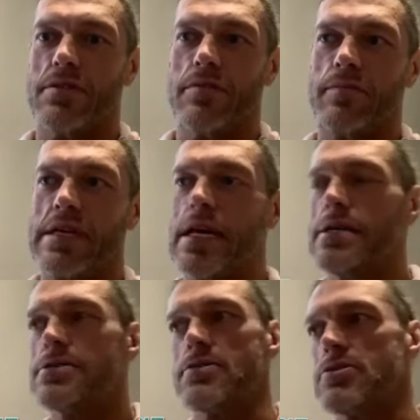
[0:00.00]

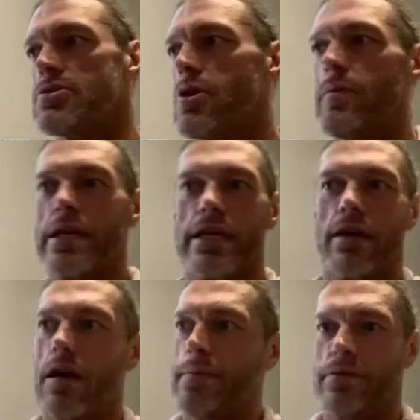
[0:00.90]
because there's so
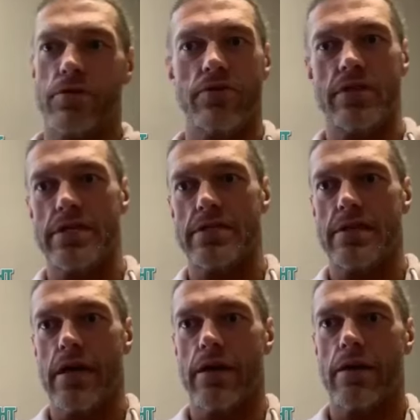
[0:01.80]
many opportunities
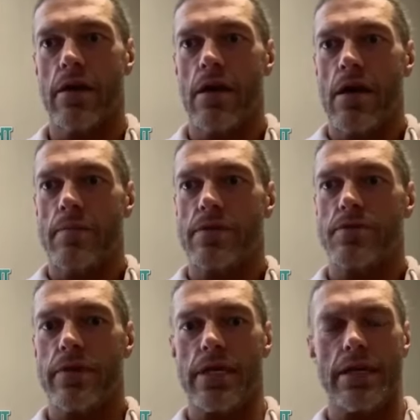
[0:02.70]
there
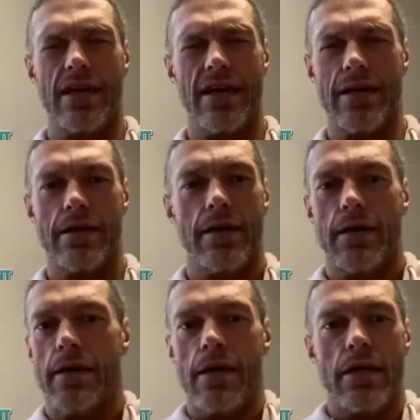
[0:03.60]
between
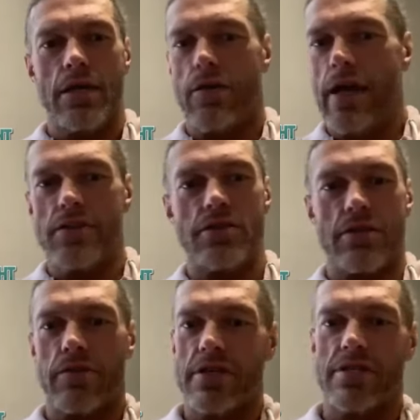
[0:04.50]
Edge
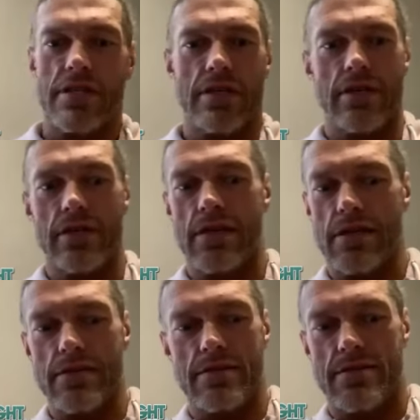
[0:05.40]
and Christian
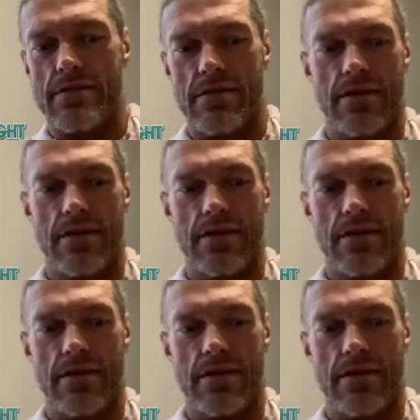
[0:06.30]
against